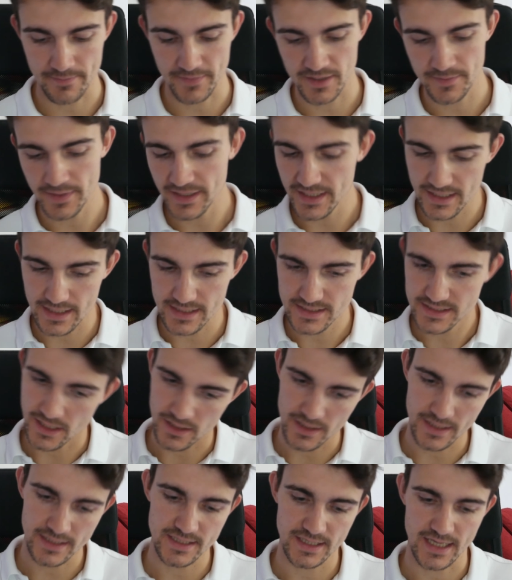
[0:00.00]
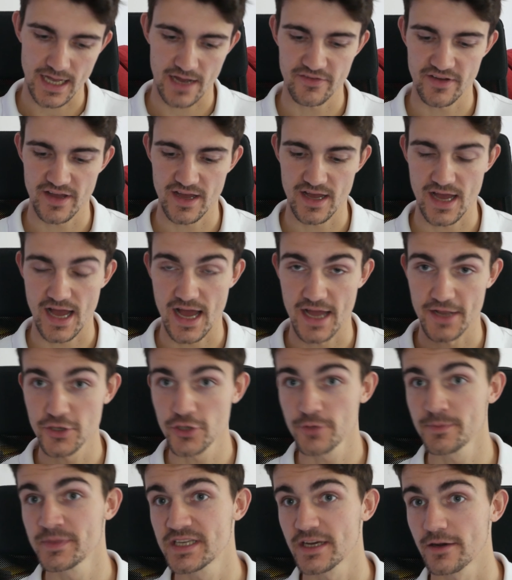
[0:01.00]
I'm going to be starting to cover a
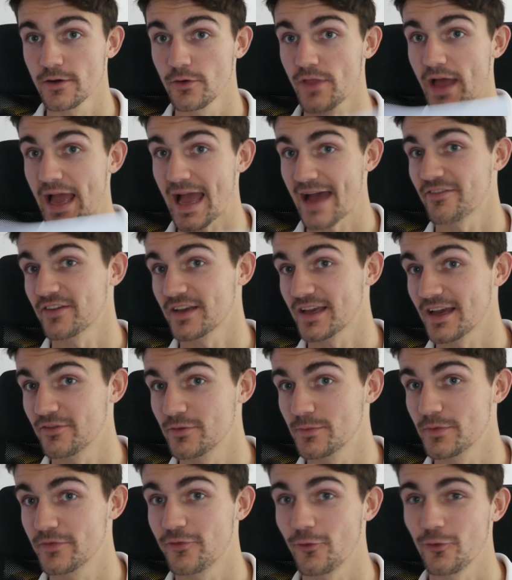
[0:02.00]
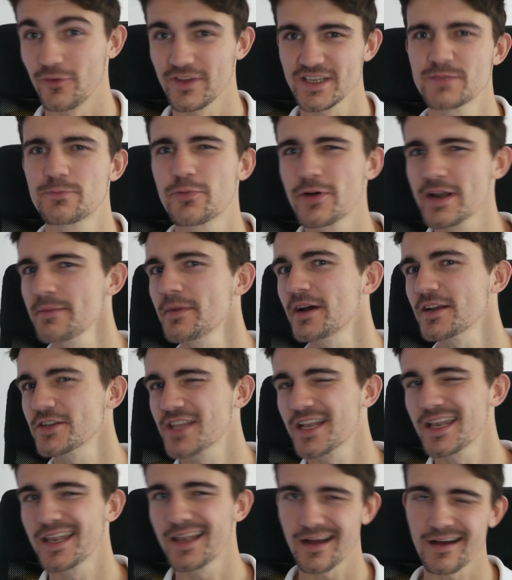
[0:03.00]
new material that I haven't covered before. This is pretty much
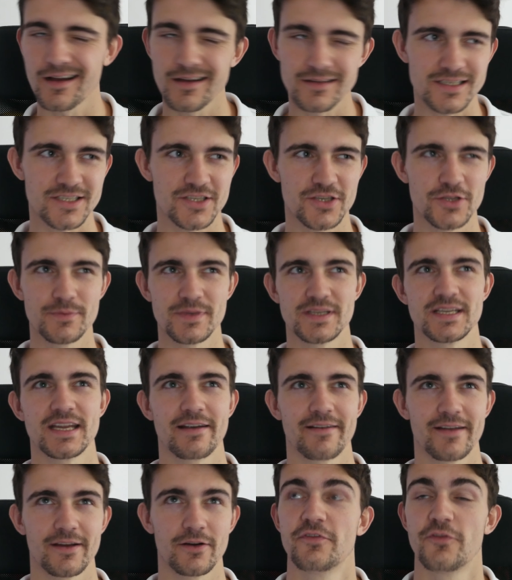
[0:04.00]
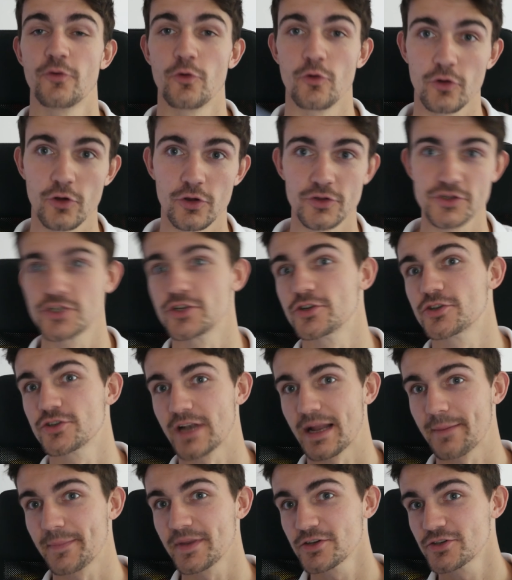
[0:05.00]
the last new material for
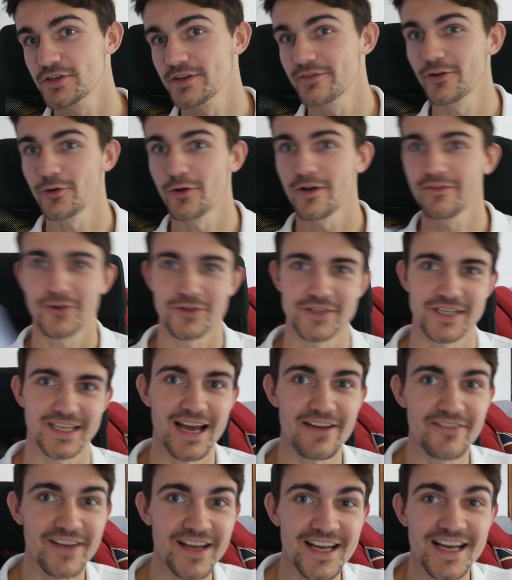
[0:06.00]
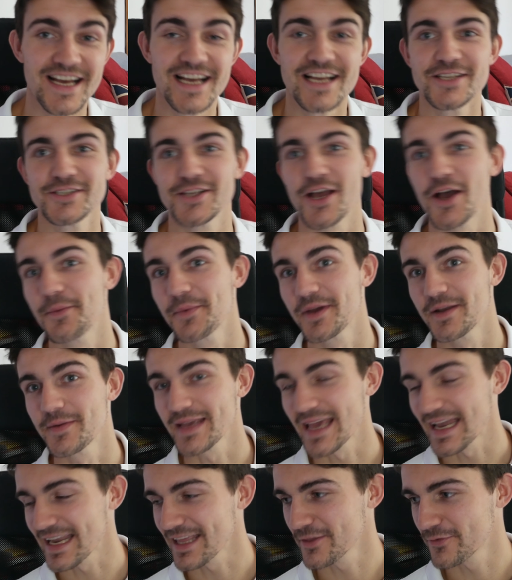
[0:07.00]
constitutional administrative law I've got to cover, so I'm going to be
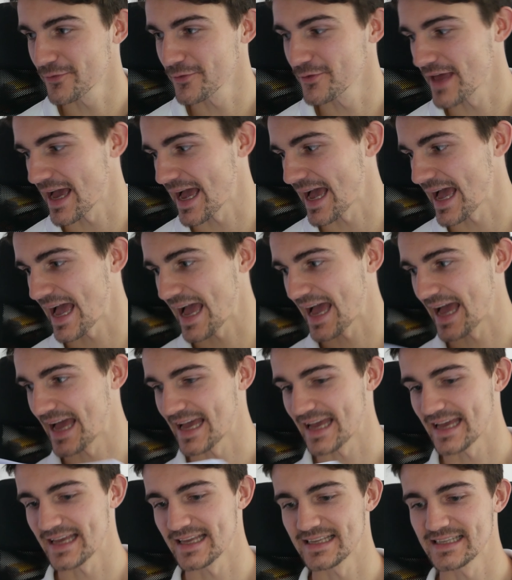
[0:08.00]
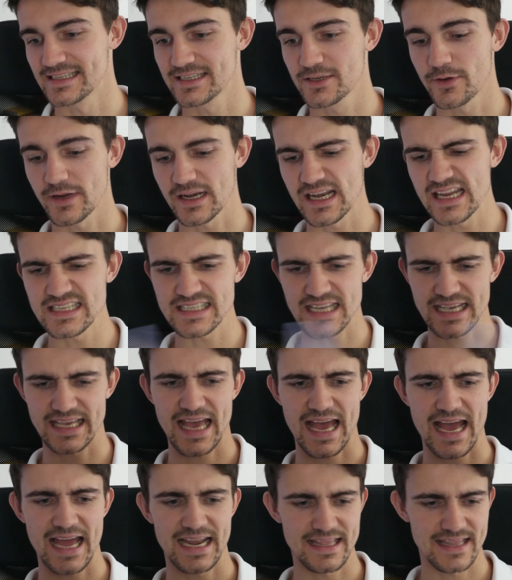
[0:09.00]
getting through that as quickly as I
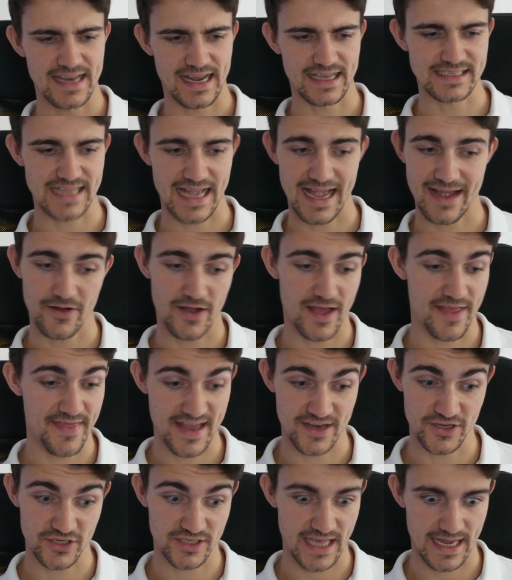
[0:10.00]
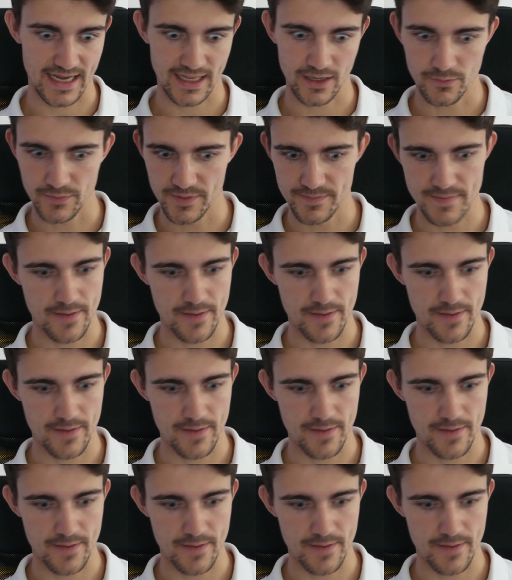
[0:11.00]
can in the next hour and then just getting on with